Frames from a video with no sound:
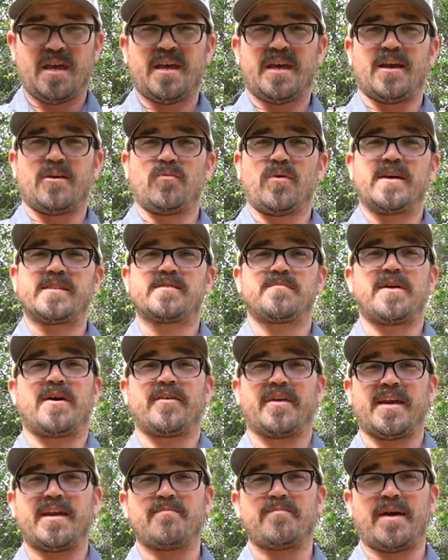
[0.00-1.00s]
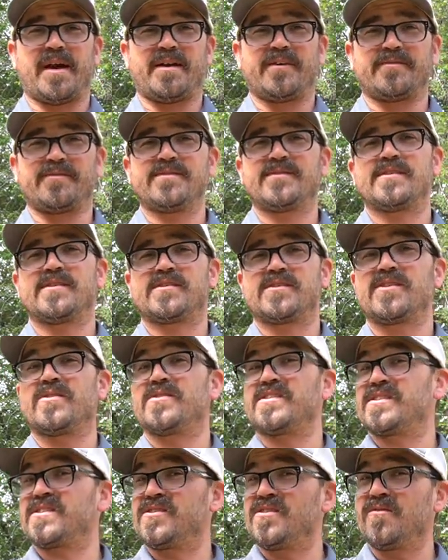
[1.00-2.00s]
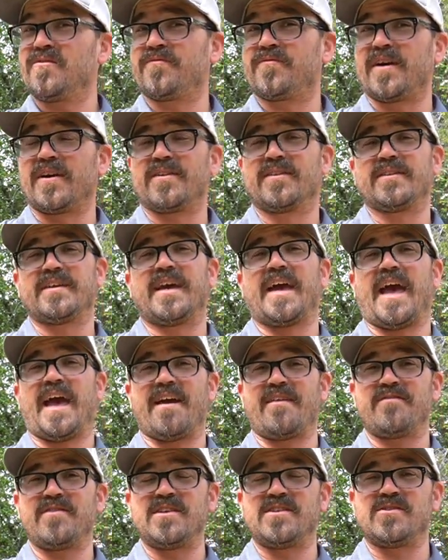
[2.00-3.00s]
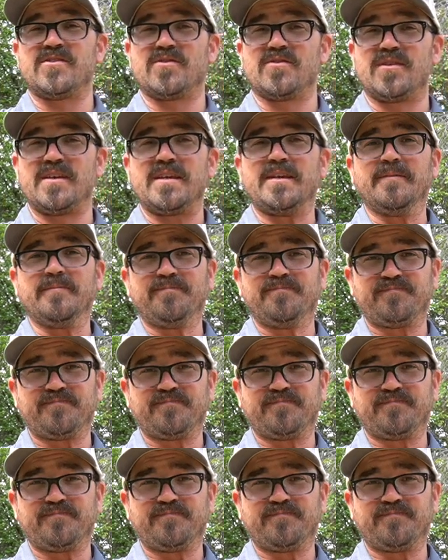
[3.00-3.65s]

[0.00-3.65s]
It weighs about eight pounds, so it's still fairly heavy duty,